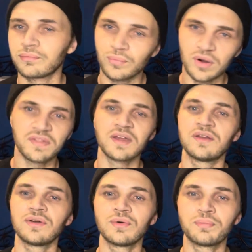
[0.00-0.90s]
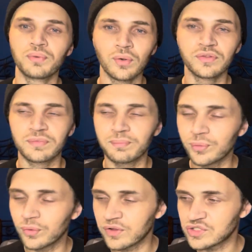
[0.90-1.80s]
What do they do? Pull
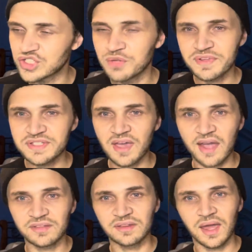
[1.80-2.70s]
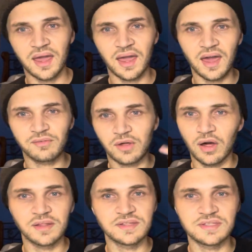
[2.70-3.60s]
pull their cheapest act that they have,
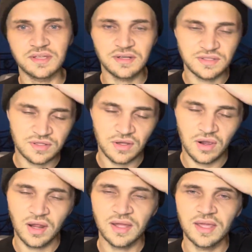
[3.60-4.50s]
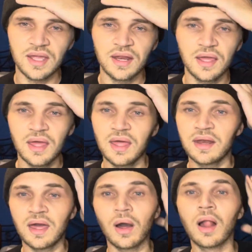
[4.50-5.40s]
calling Sidney Starr again.
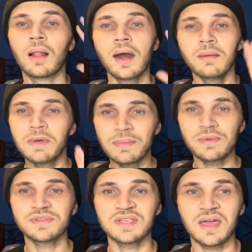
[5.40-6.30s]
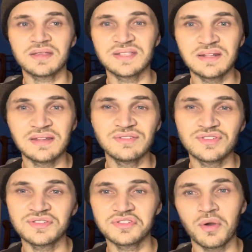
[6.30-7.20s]
Now, a lot of people say Sidney's
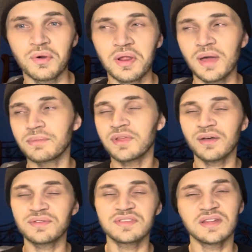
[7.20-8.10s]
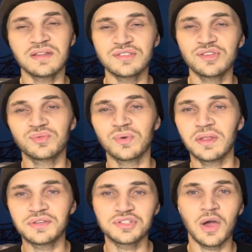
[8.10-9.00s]
just showing up. No, Sidney's just
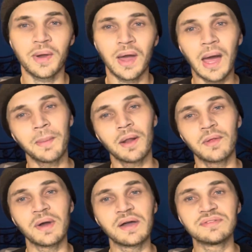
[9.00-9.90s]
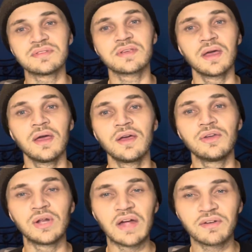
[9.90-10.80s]
really showing up at places.
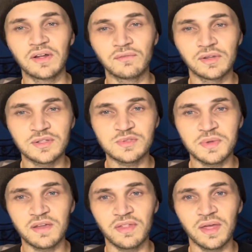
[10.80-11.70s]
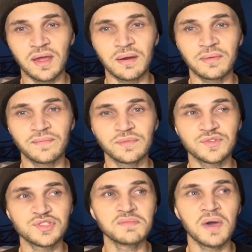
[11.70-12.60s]
You'll never convince me of that.
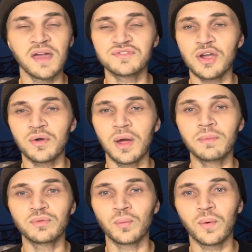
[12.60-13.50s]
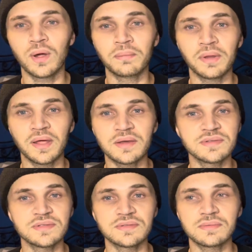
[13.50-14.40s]
She may have showed up to one
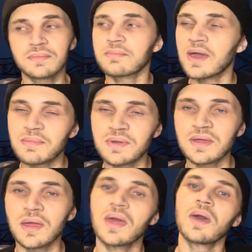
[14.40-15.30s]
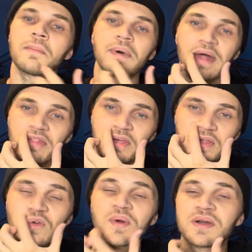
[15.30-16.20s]
place, maybe. But I
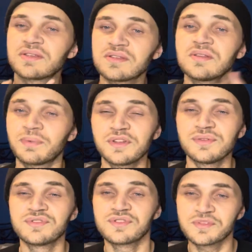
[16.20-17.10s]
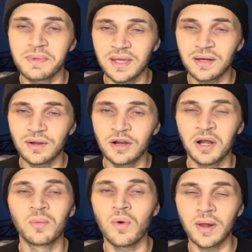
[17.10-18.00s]
think the rest, the producers paid her
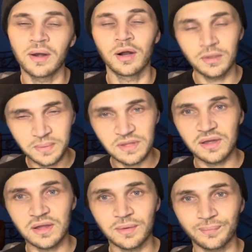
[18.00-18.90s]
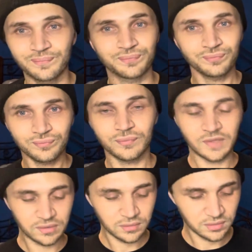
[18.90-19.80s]
and wanted her to be there.
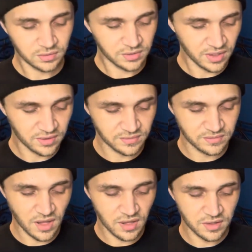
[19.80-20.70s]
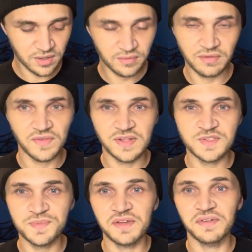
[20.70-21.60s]
You're not gonna, not gonna
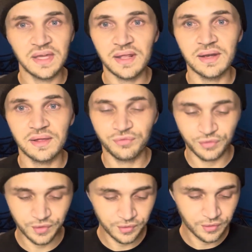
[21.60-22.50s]
convince me of any different.